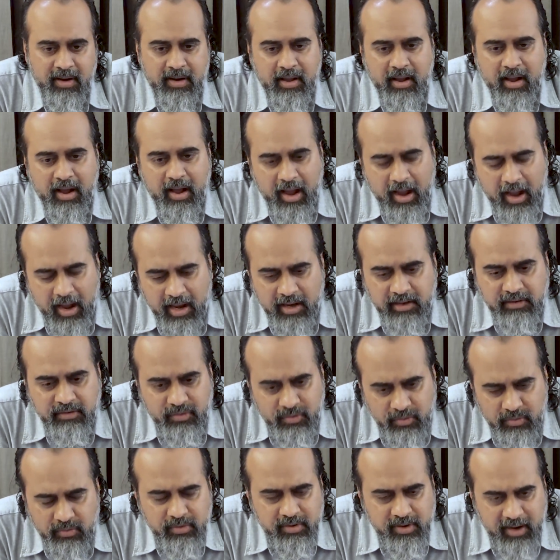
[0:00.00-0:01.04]
will
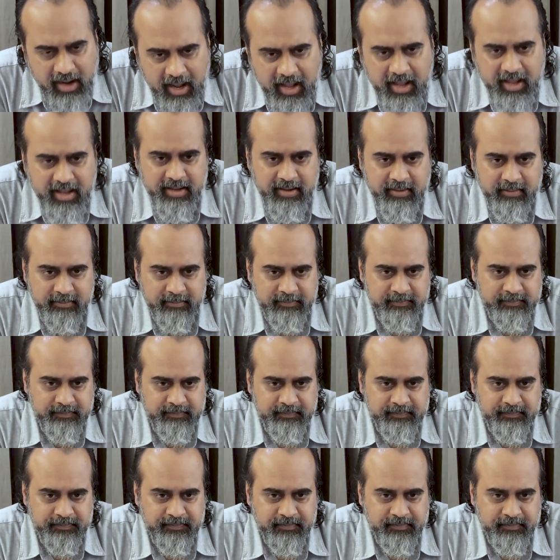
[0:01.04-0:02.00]
I too die?